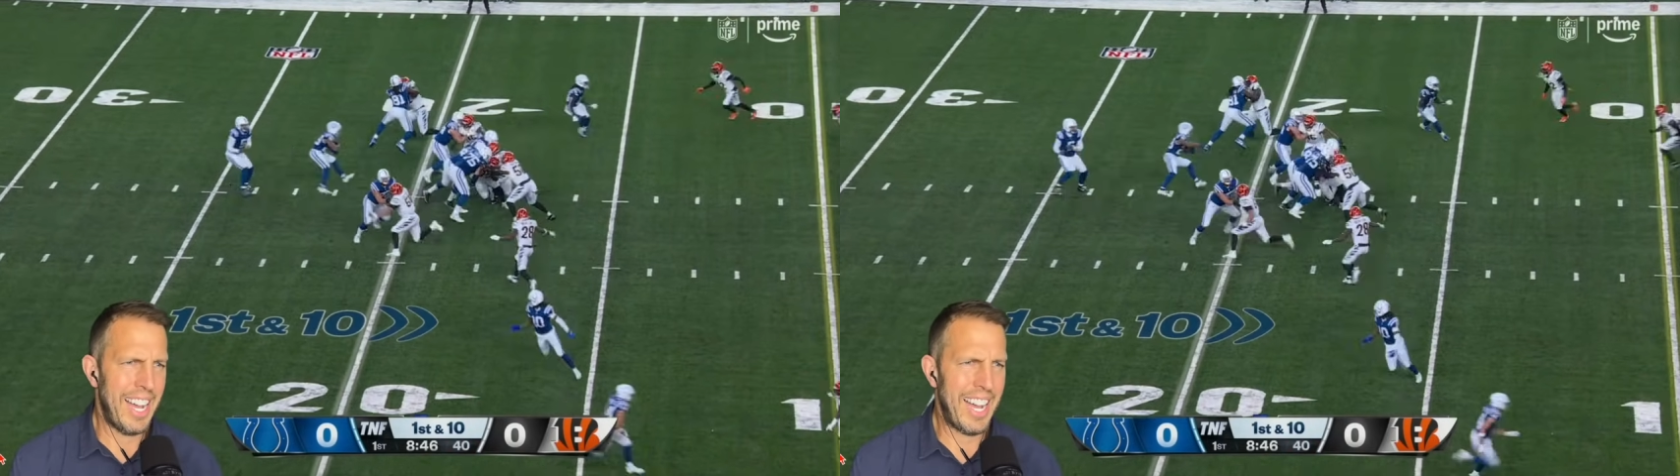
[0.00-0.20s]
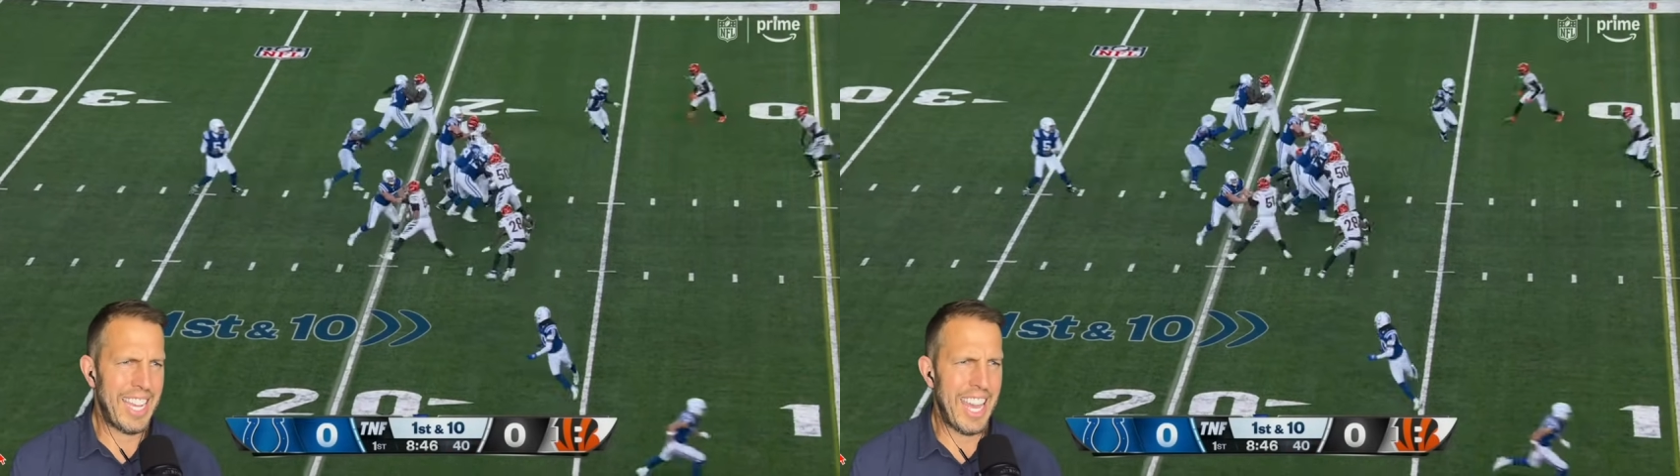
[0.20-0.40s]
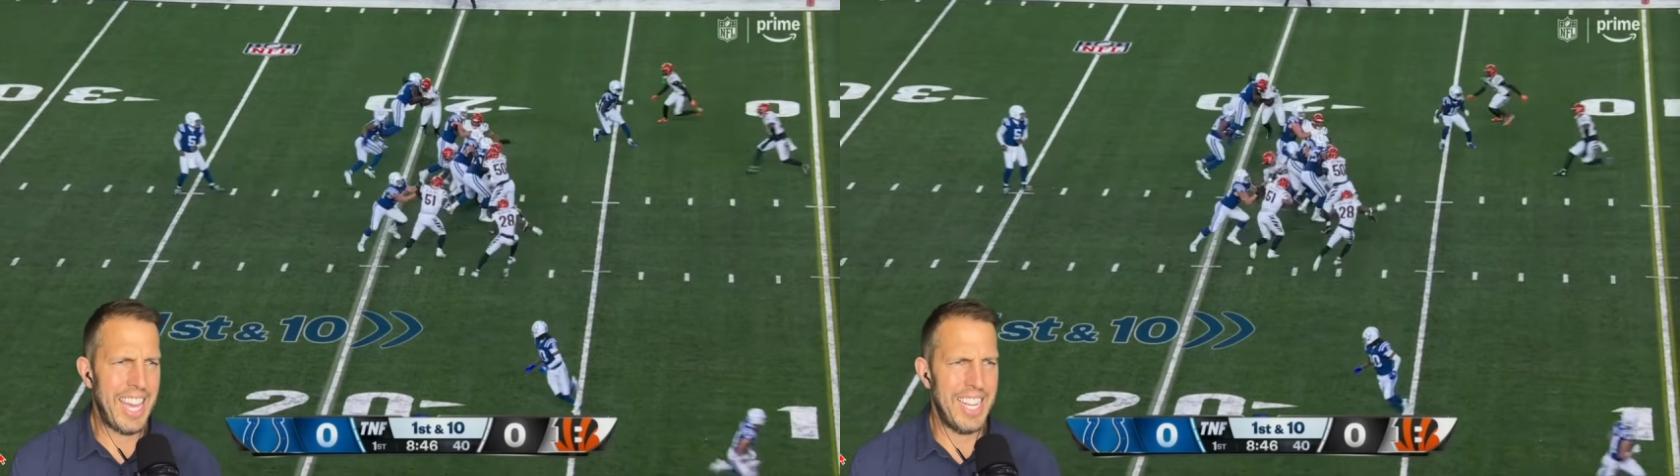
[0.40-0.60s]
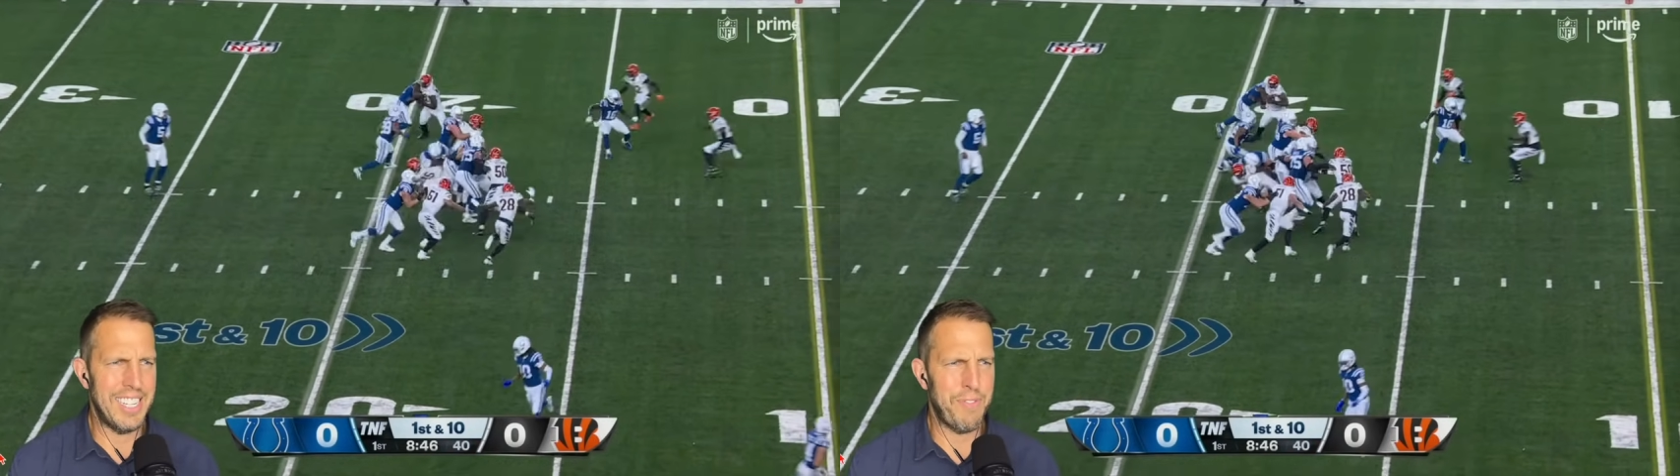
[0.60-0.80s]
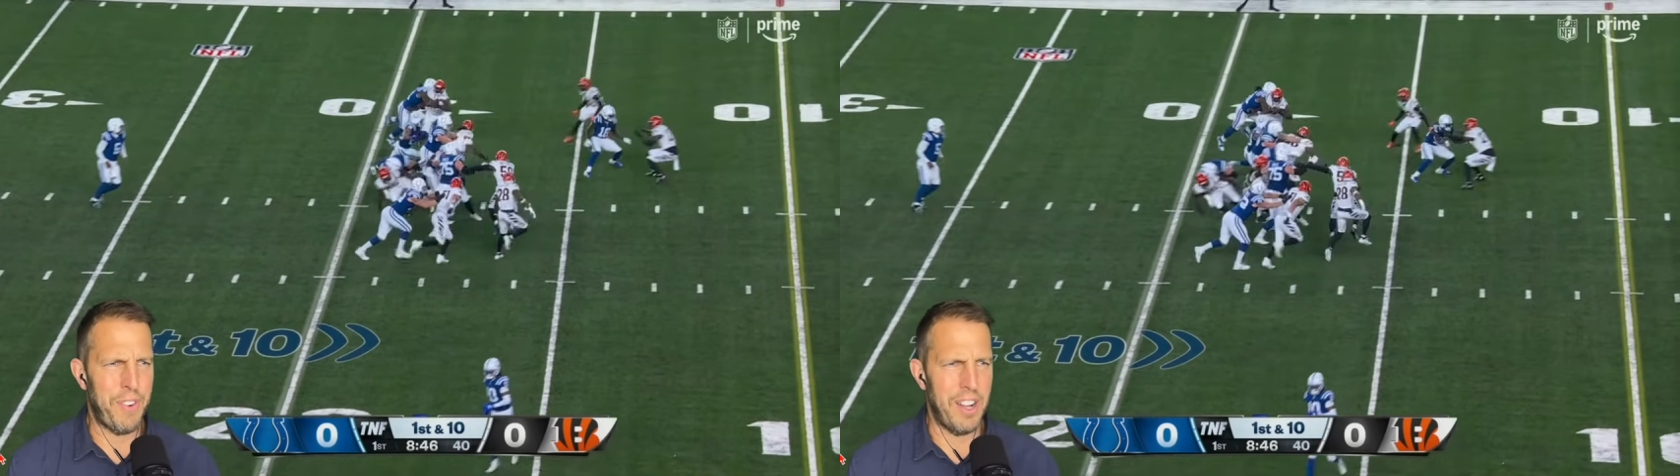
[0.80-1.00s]
I can't
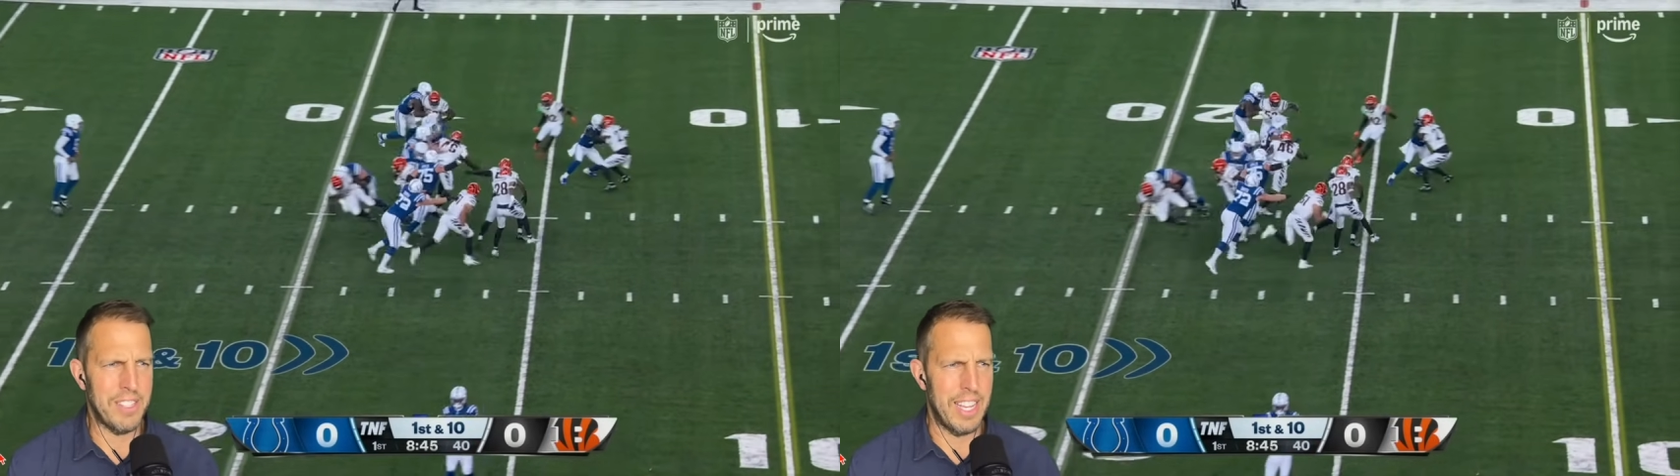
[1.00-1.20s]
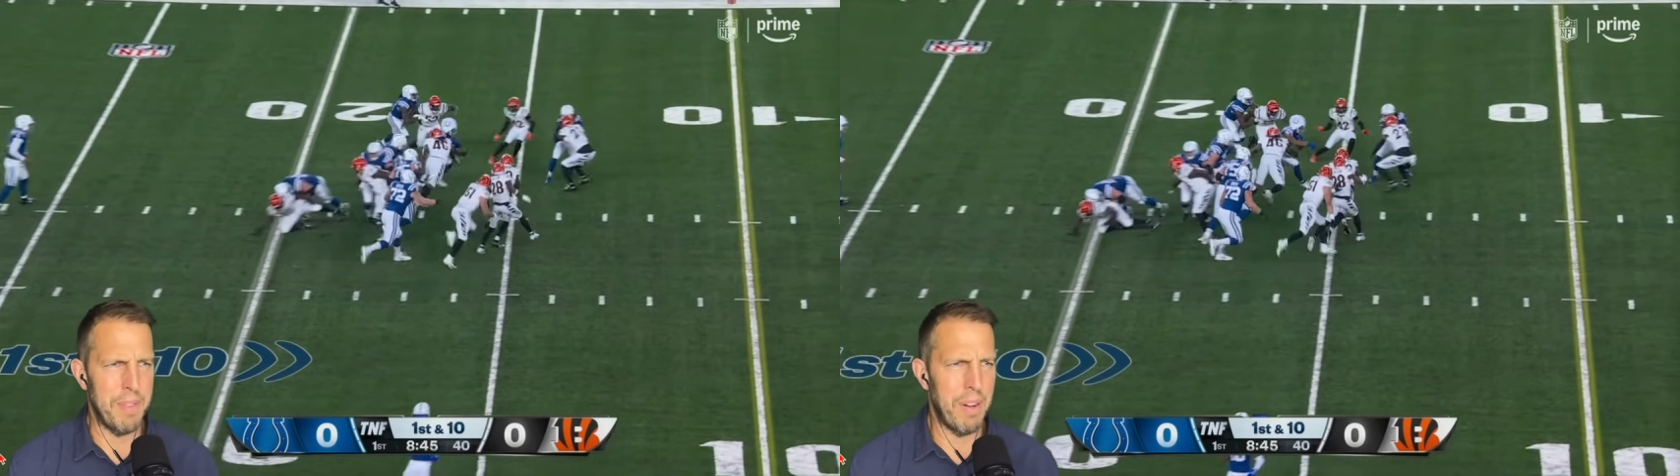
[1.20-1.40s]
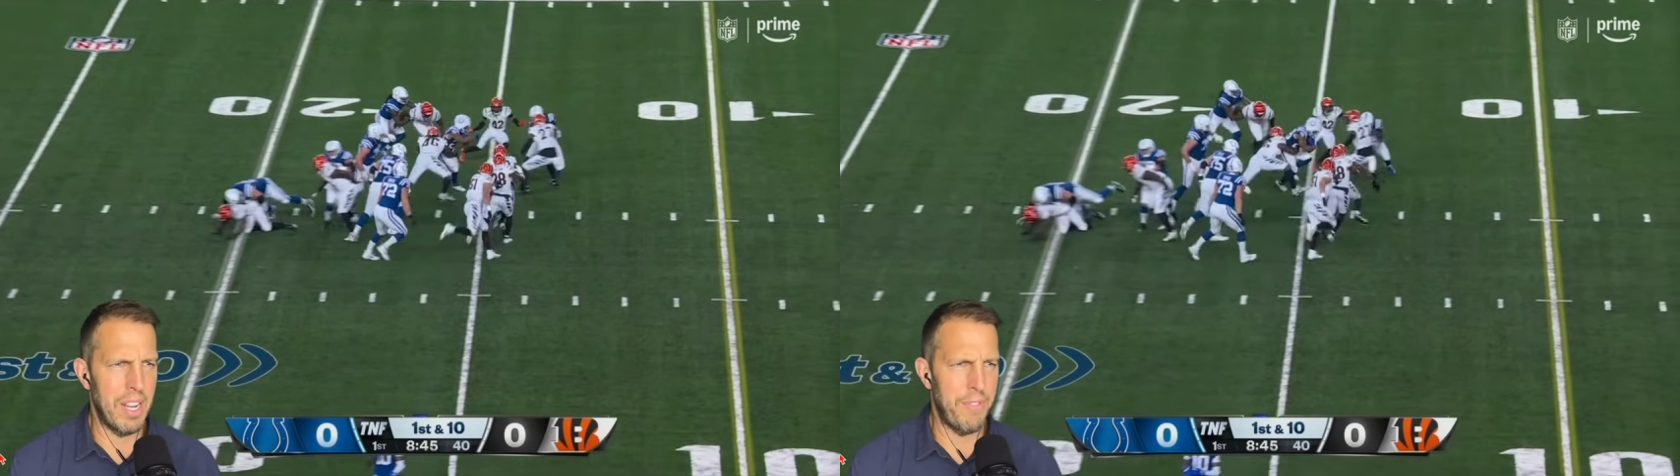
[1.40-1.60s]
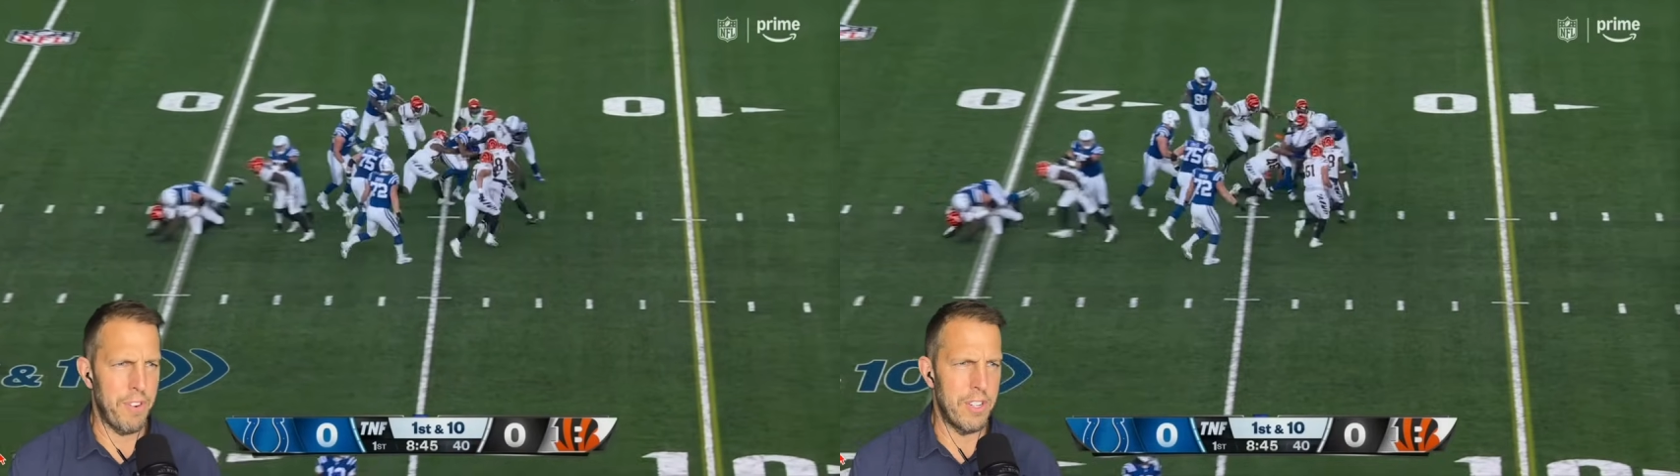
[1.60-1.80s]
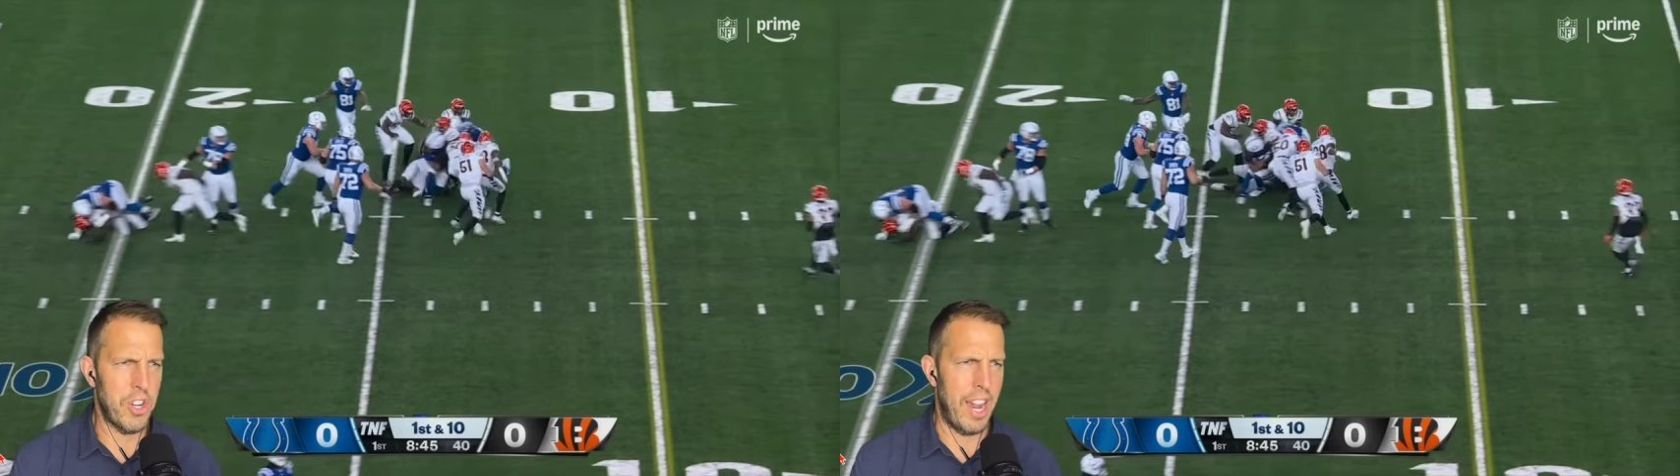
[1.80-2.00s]
fault anybody
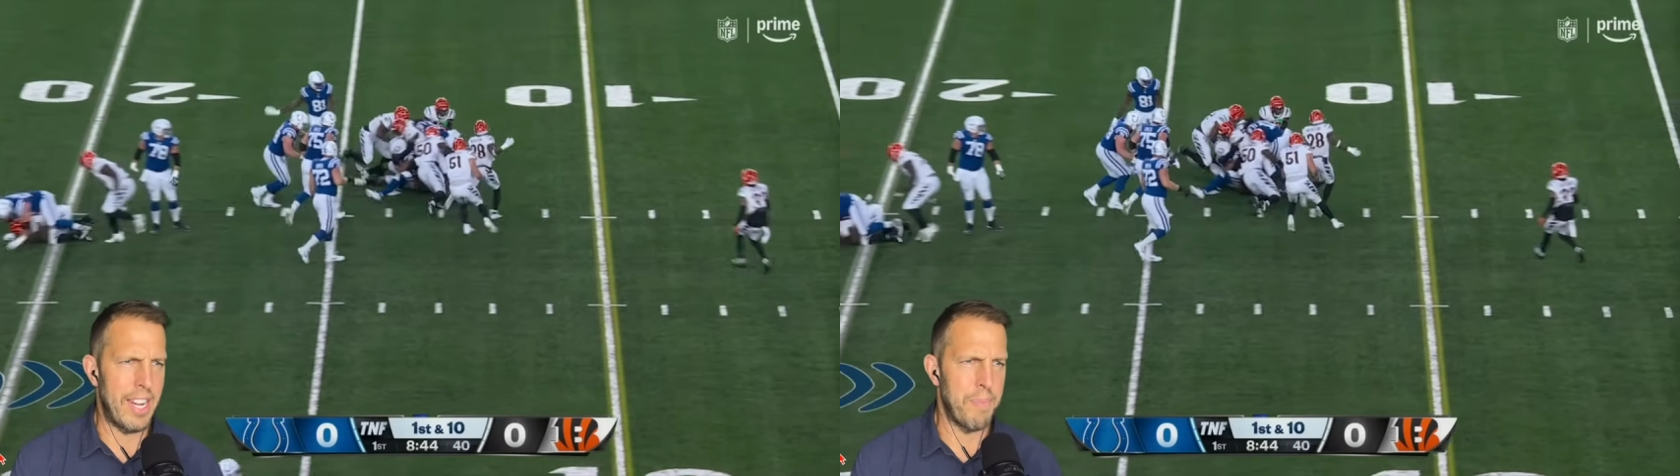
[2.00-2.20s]
for trying